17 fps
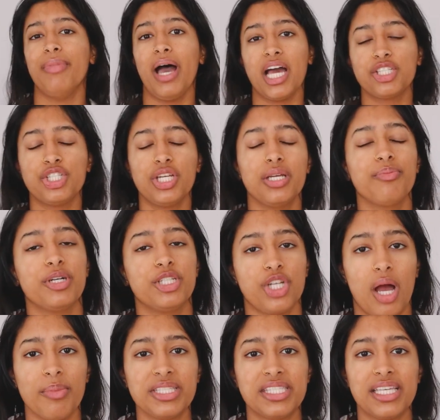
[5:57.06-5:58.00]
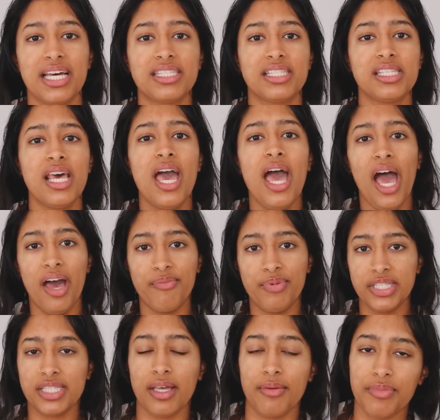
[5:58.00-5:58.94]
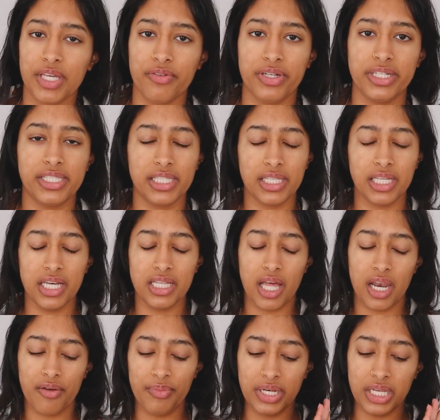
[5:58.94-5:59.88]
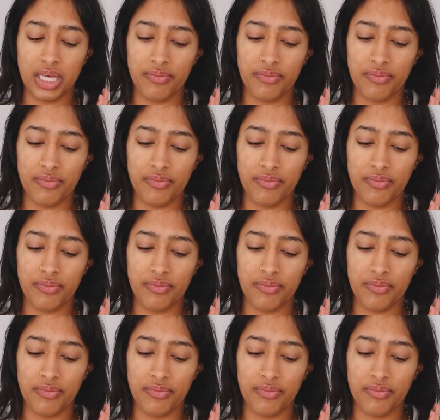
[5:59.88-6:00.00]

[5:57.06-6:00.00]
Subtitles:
Matching pajama sets have been something recently that have been